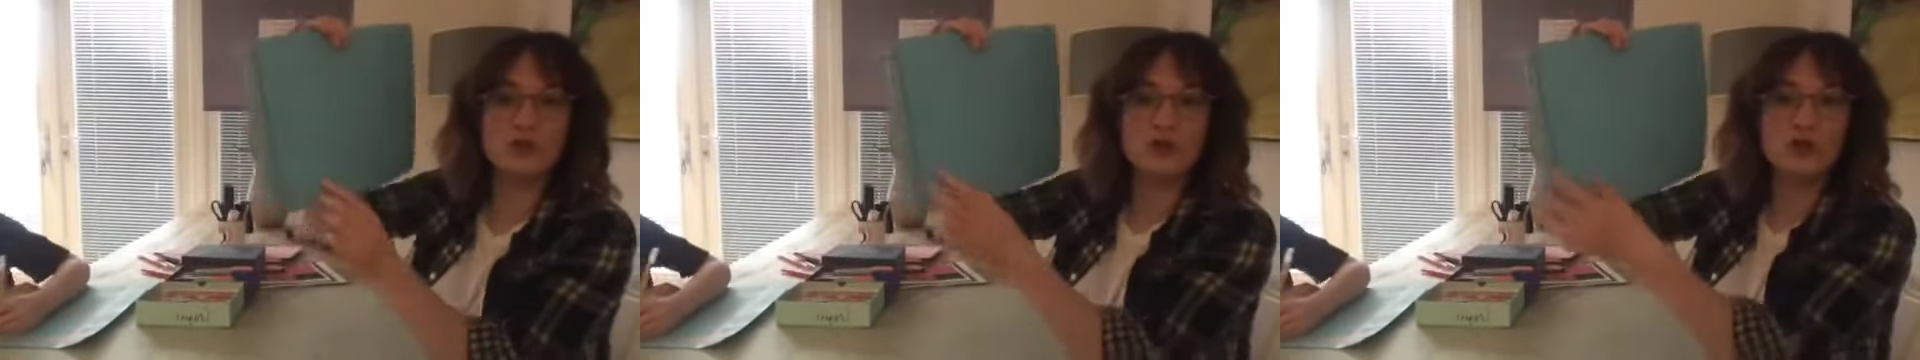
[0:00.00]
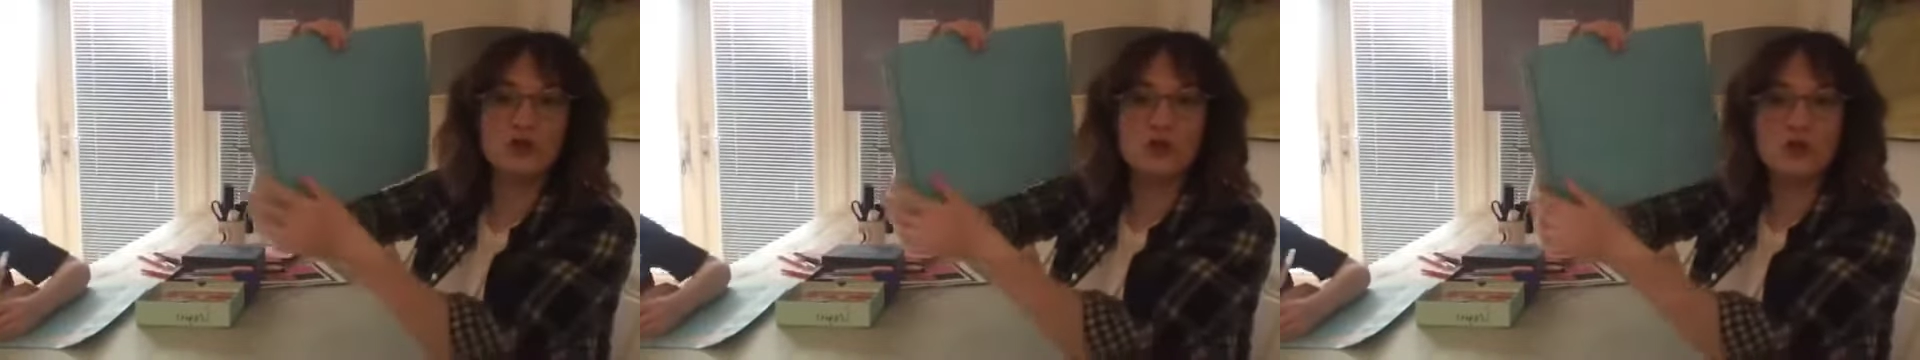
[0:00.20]

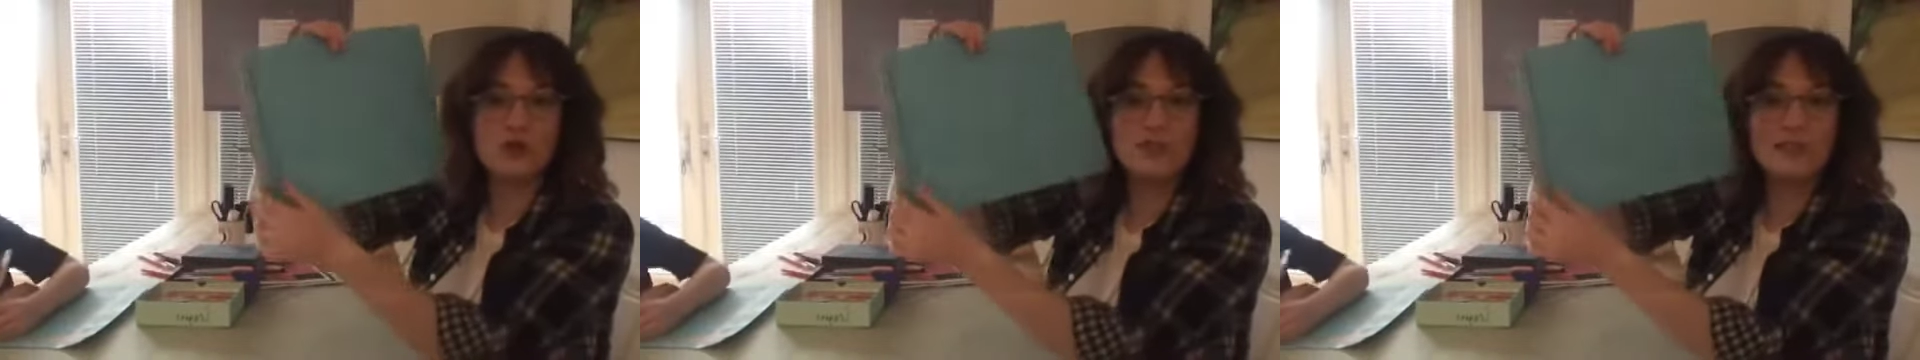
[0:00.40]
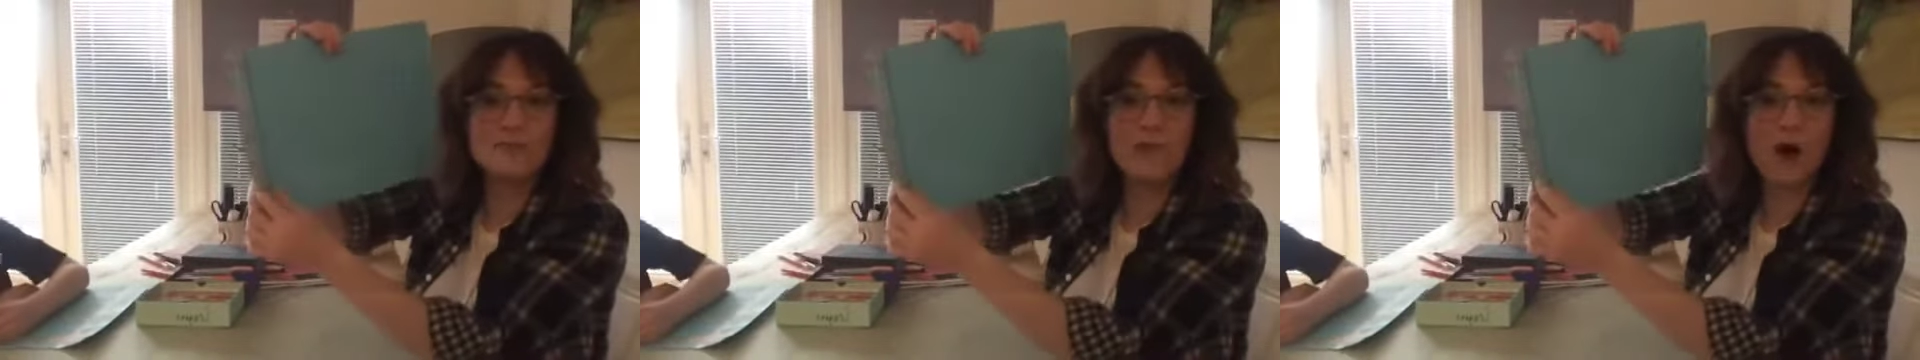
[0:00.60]
So you'll
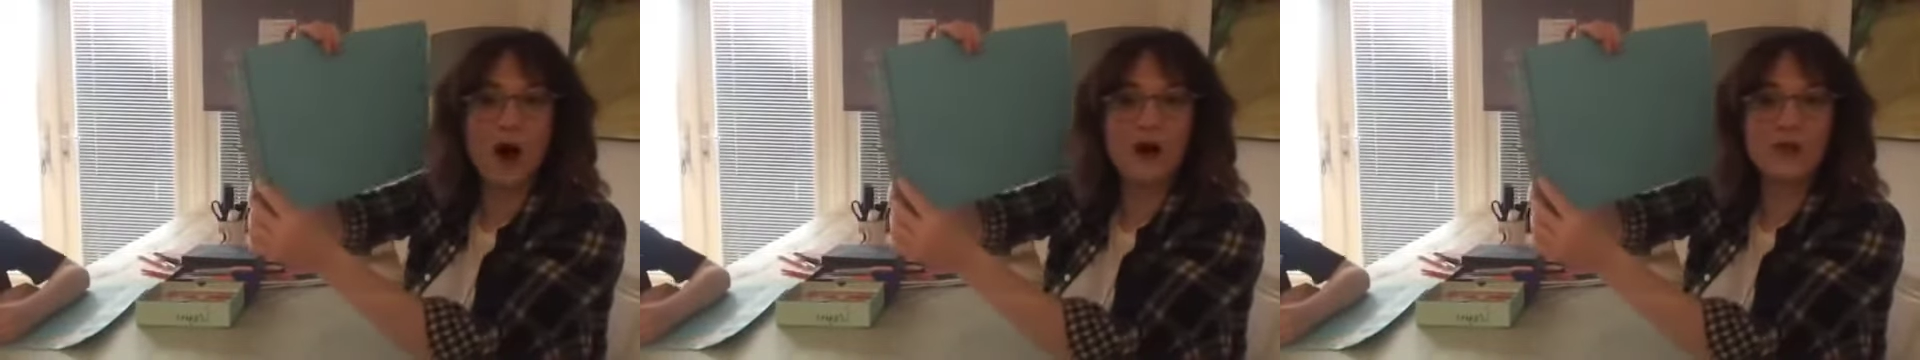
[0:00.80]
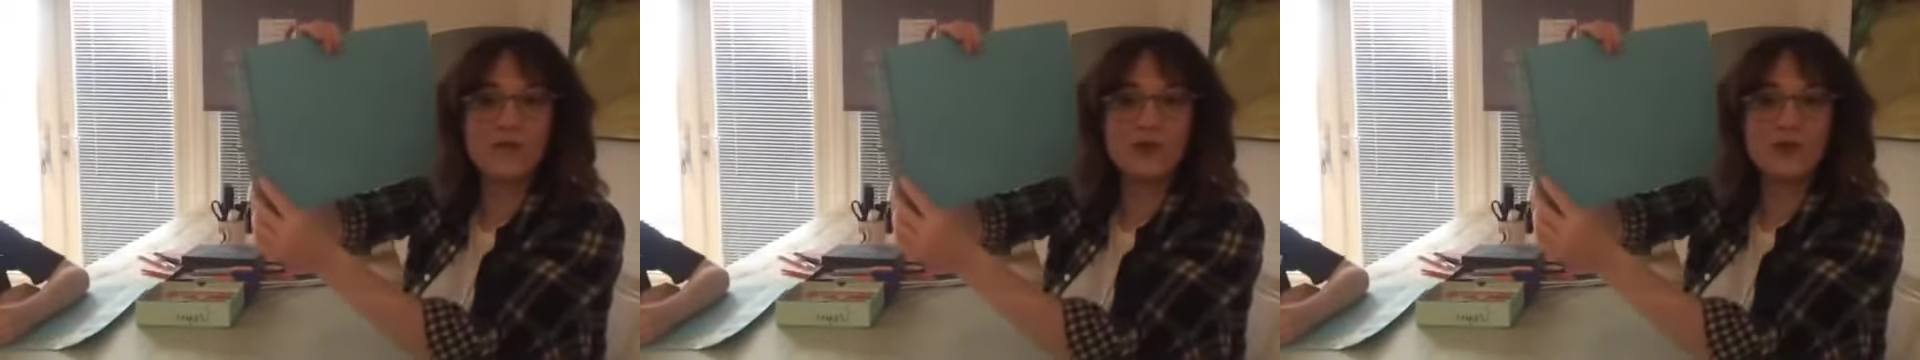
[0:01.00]
see part
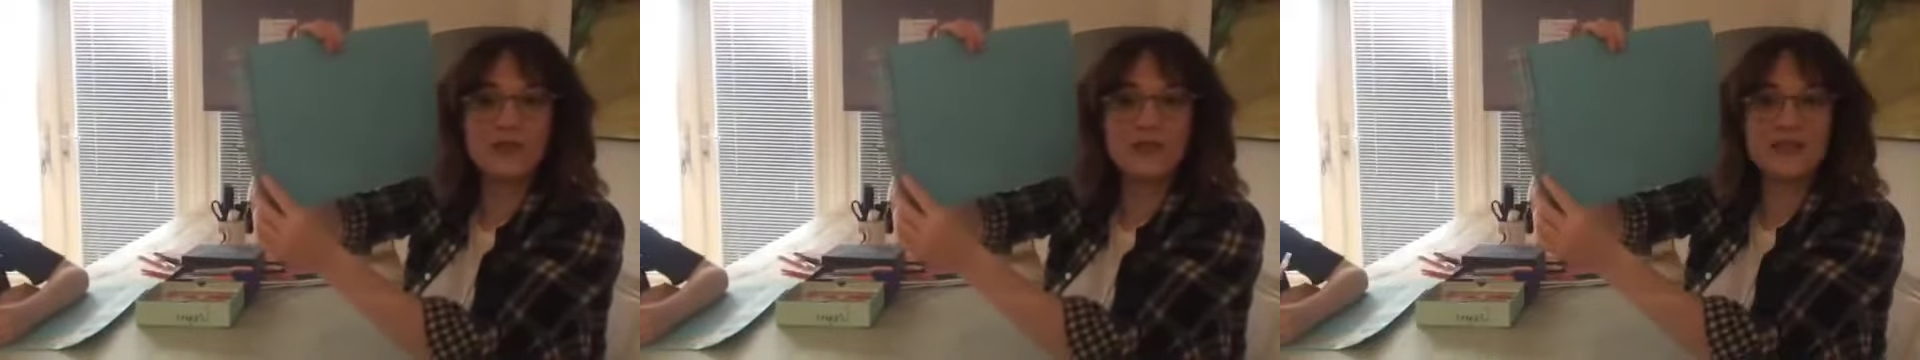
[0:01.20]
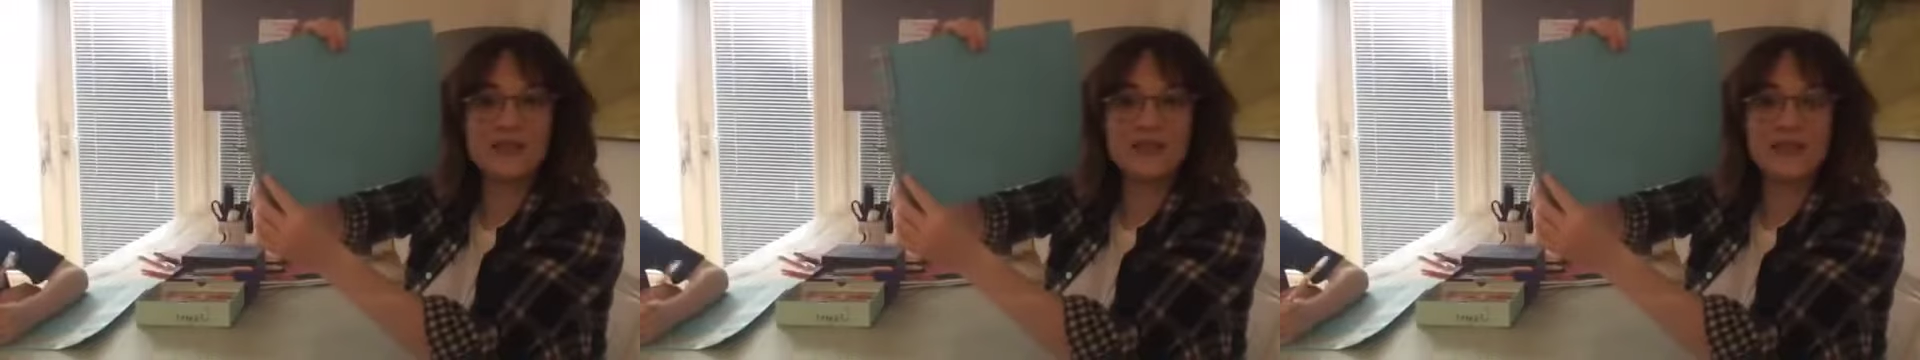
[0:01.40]
of your
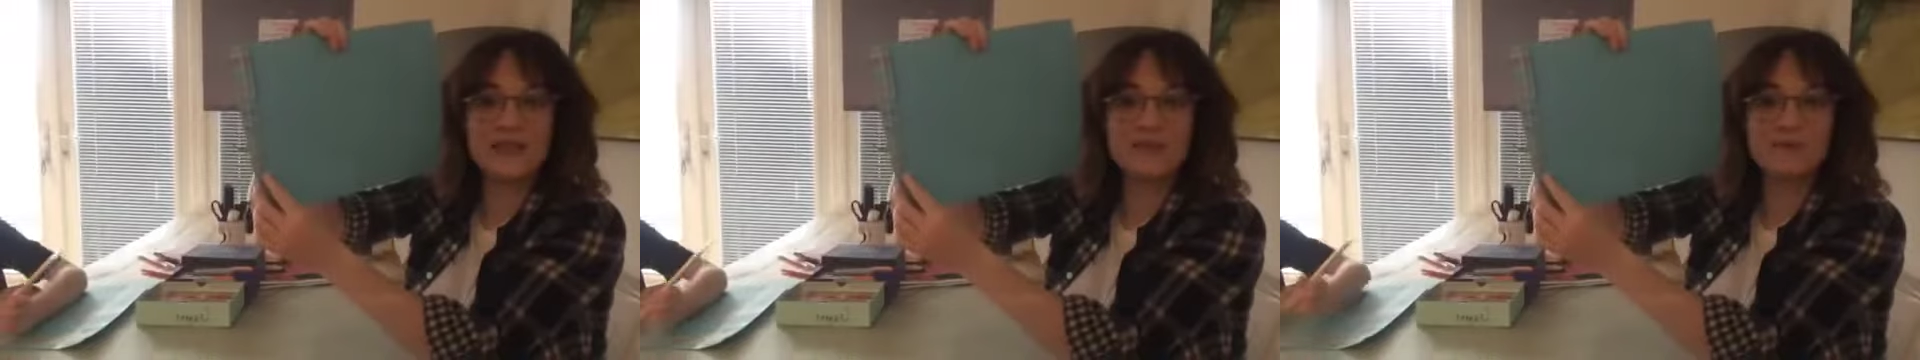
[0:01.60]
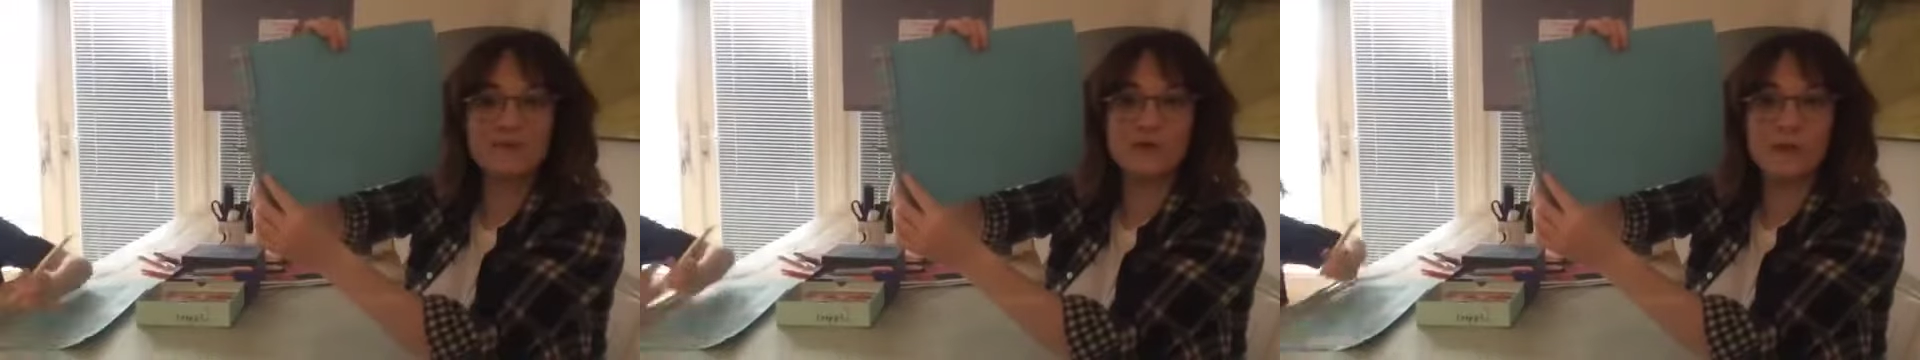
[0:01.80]
design has
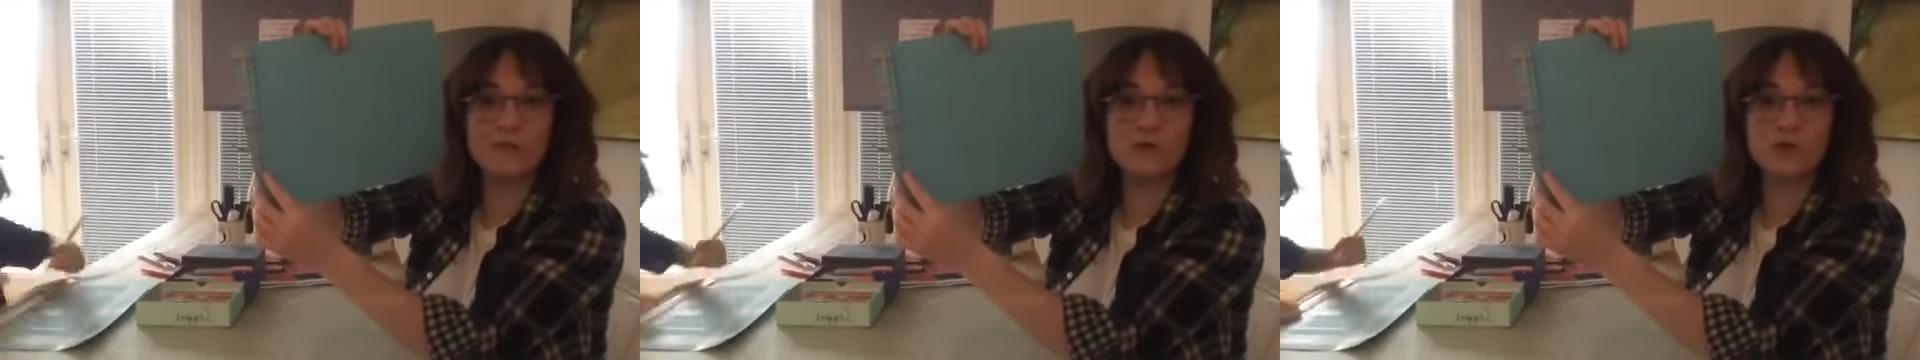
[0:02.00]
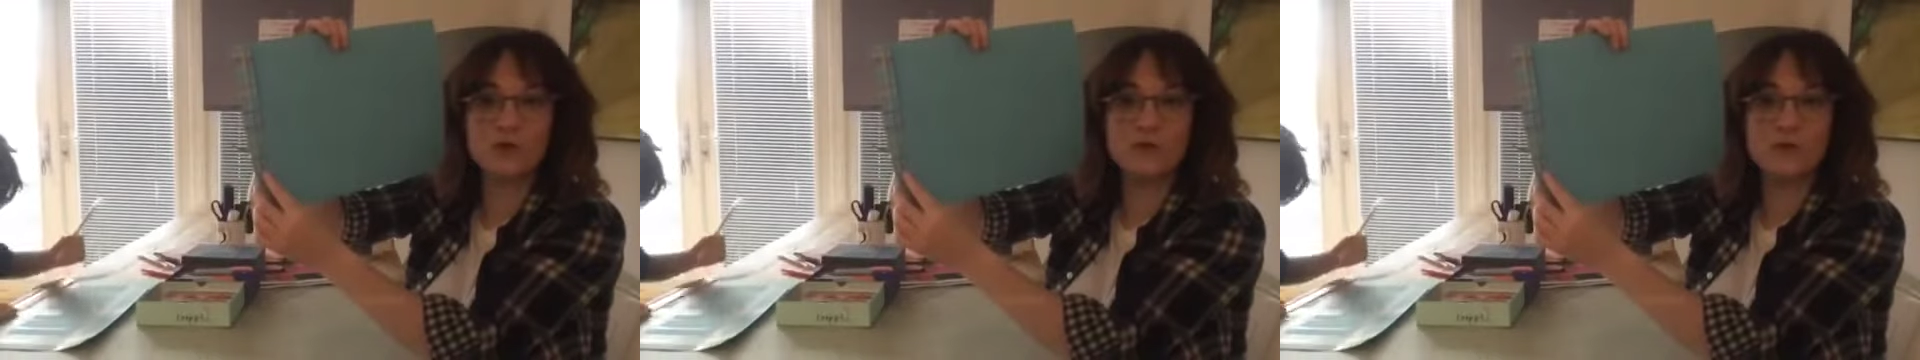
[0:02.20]
flipped
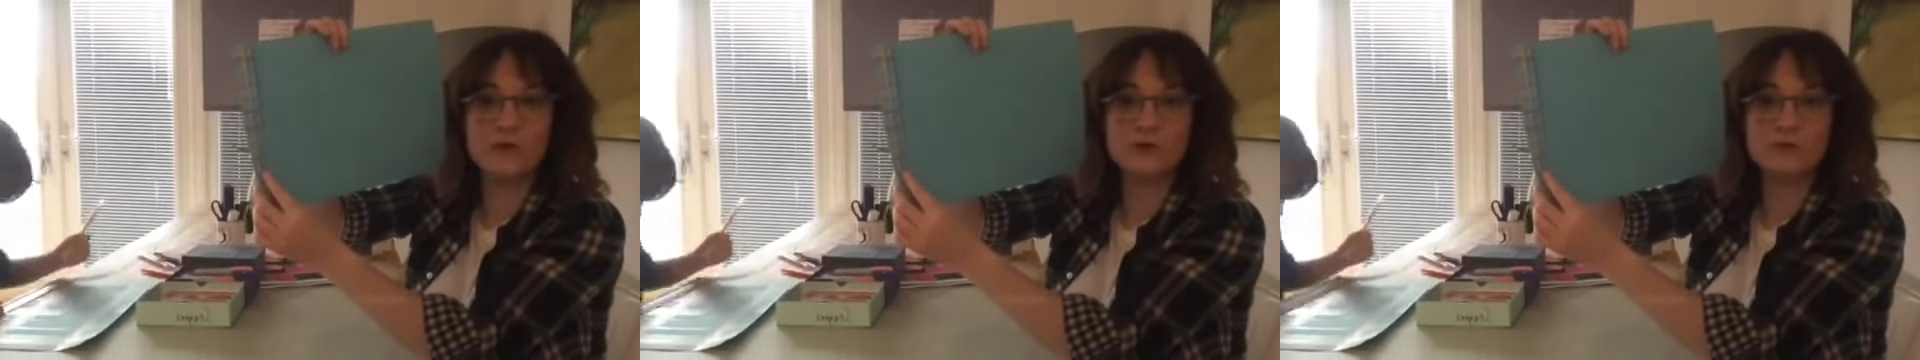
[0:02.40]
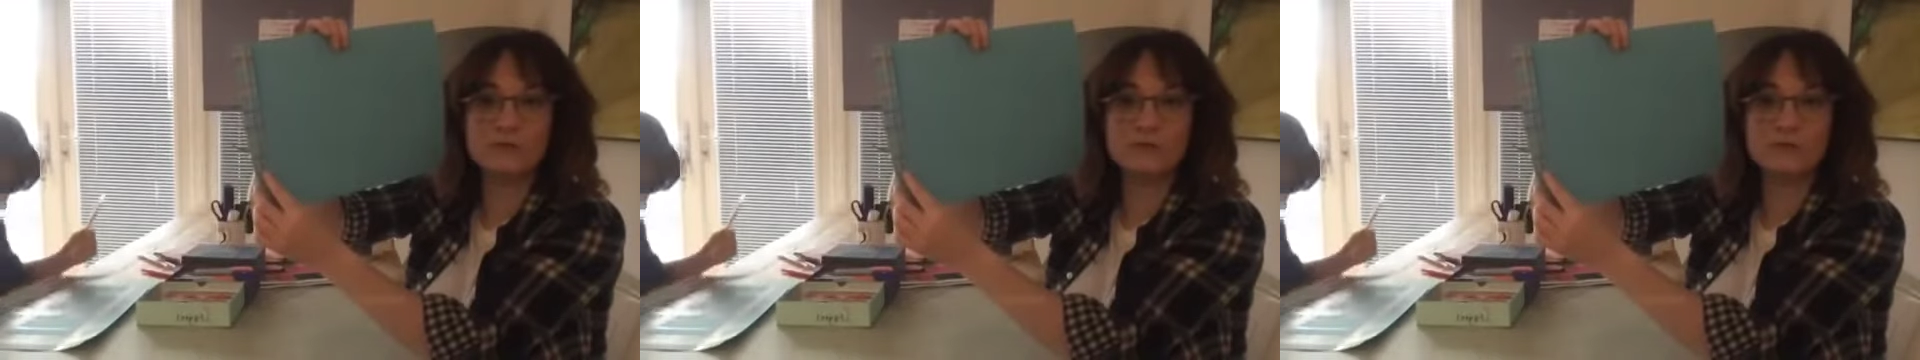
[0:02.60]
over.